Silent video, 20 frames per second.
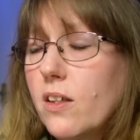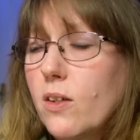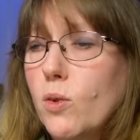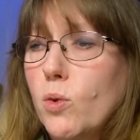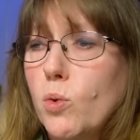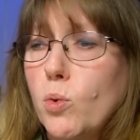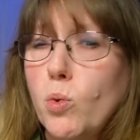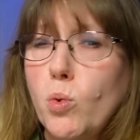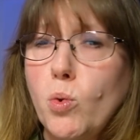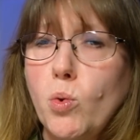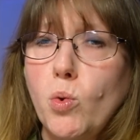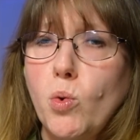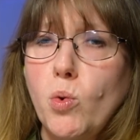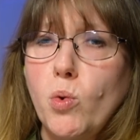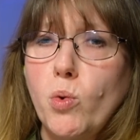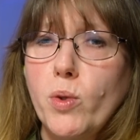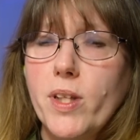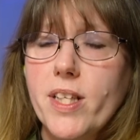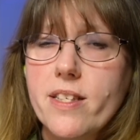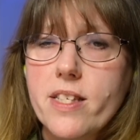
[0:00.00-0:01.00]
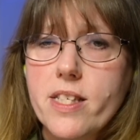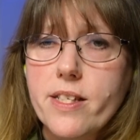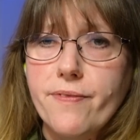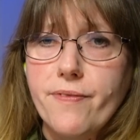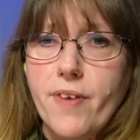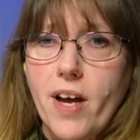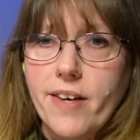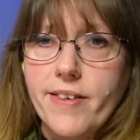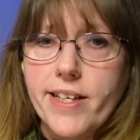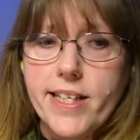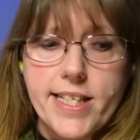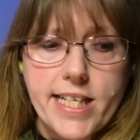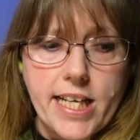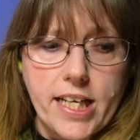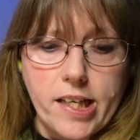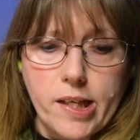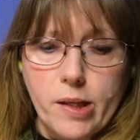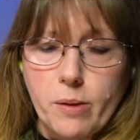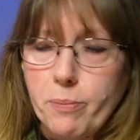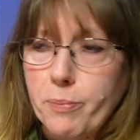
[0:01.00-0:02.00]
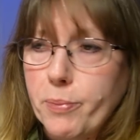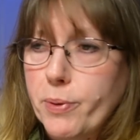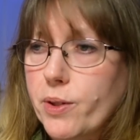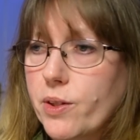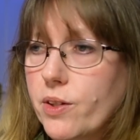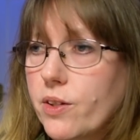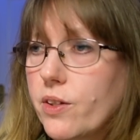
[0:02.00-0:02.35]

ooh, this is very deep.